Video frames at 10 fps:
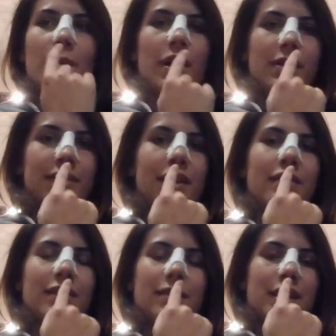while it's
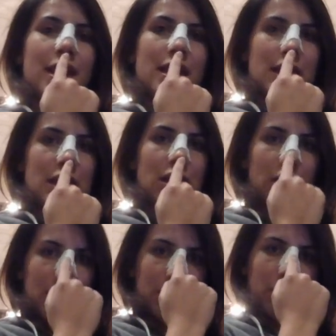not deviated here, it was